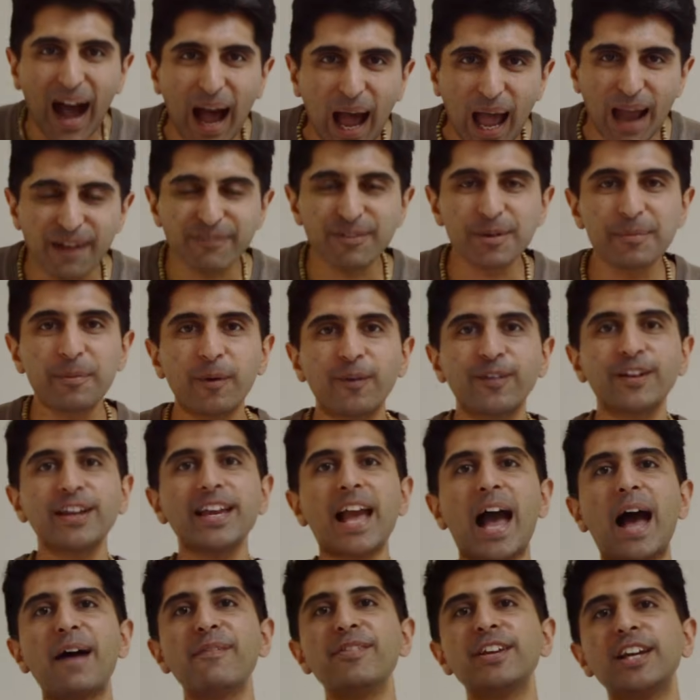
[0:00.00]
Hi
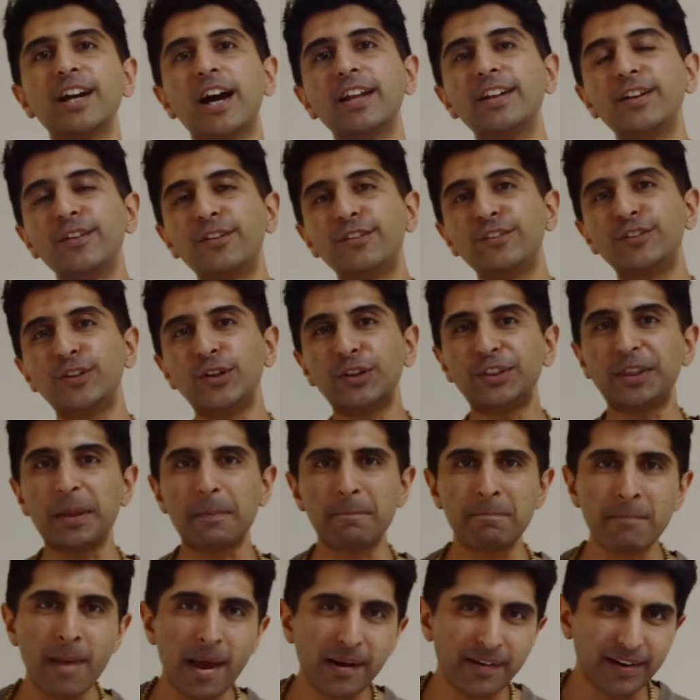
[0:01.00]
everybody, having understood the
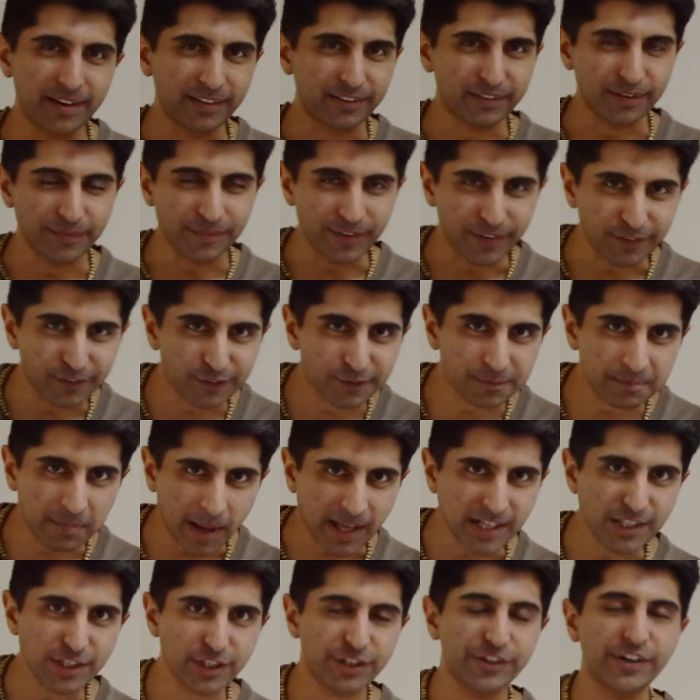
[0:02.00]
merits of
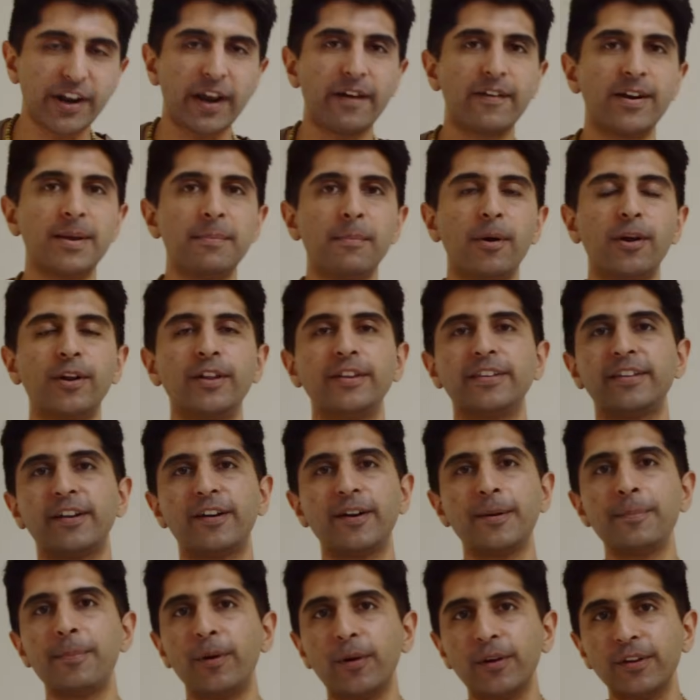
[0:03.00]
expansionary
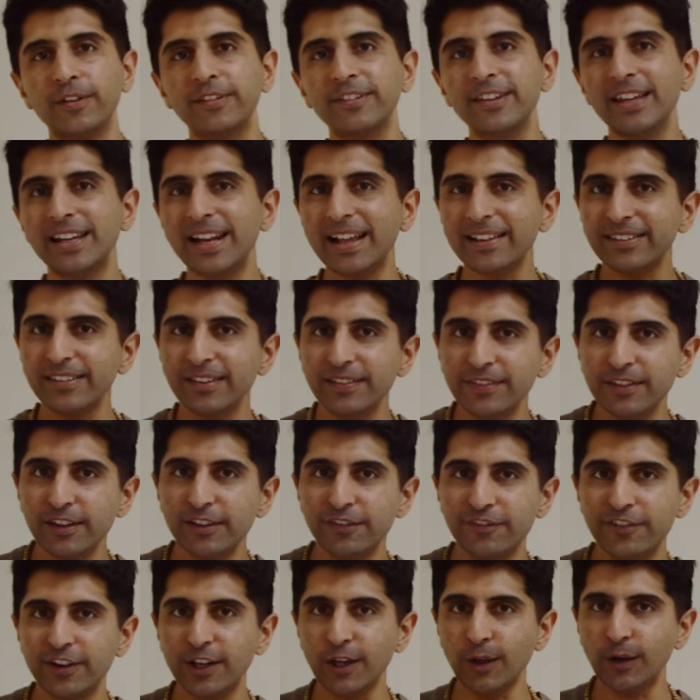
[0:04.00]
monetary policy, let's in
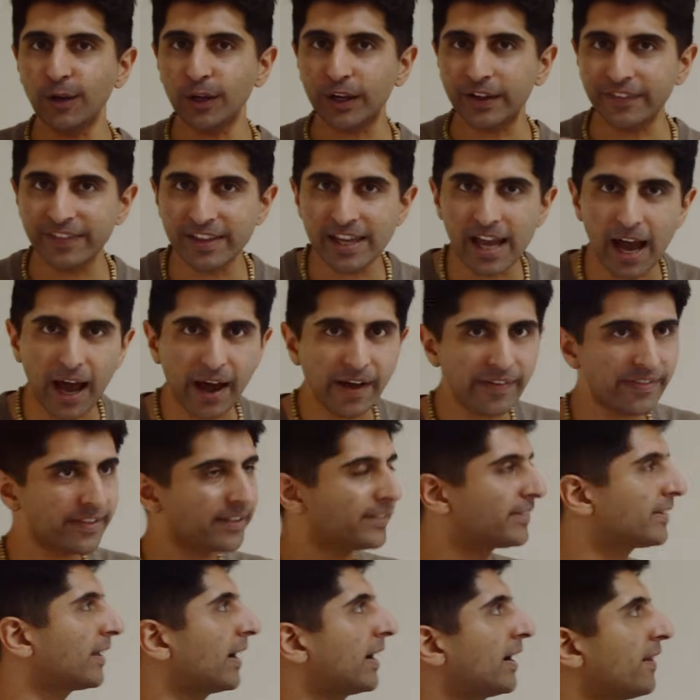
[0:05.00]
this video look at the
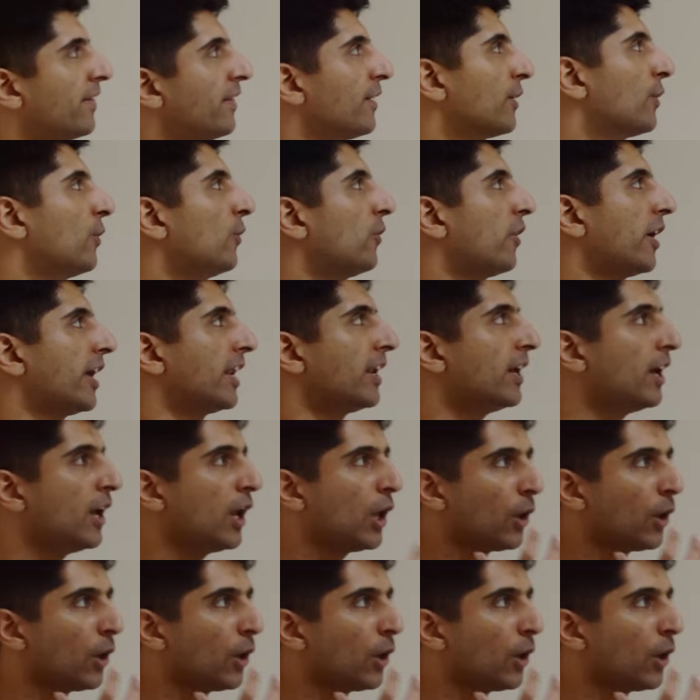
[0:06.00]
other side of the coin.